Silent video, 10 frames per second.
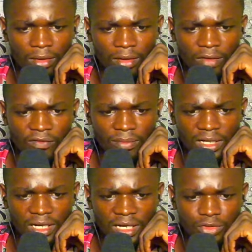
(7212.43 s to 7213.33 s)

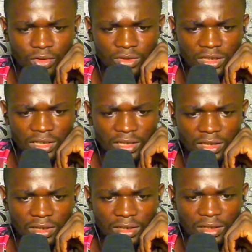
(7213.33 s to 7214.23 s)
Opponent captures here.
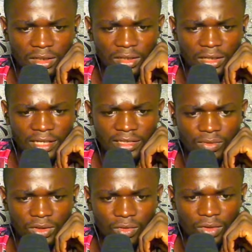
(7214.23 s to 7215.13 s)
Let's say
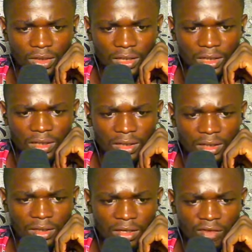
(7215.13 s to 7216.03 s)
we go here.
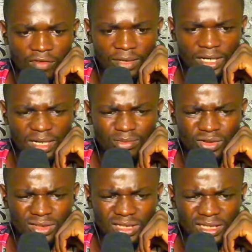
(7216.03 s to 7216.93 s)
If opponent
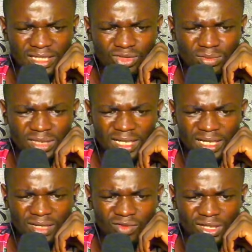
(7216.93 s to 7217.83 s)
captures here, that's something I can
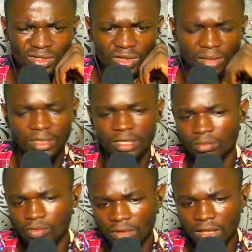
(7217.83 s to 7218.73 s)
even ignore and play a
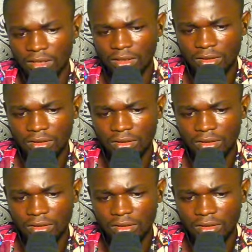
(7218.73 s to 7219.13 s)
move like this.